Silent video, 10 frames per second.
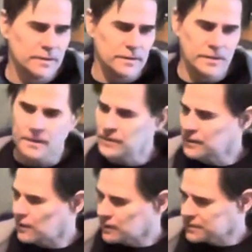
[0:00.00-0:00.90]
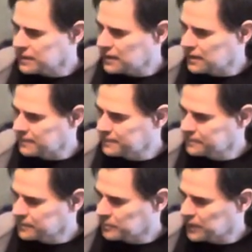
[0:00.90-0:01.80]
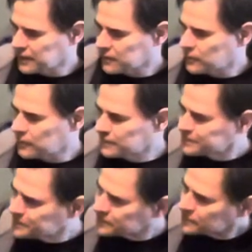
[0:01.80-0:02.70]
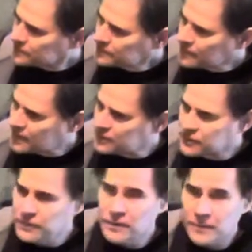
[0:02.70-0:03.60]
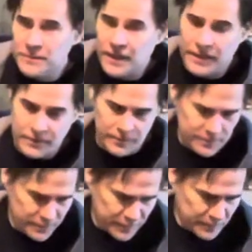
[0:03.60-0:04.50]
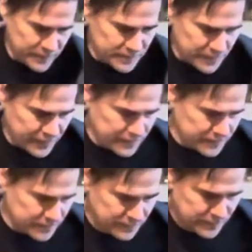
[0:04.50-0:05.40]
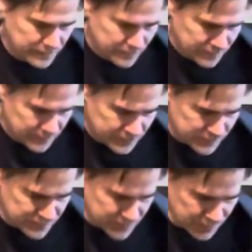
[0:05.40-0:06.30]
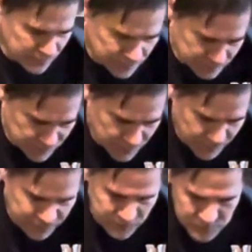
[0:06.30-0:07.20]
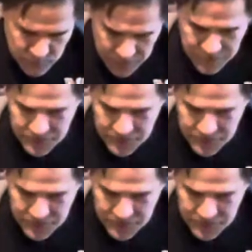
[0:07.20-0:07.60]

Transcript: RTOM Black Hole tuned up tighter, a good bit tighter, just so it feels more like a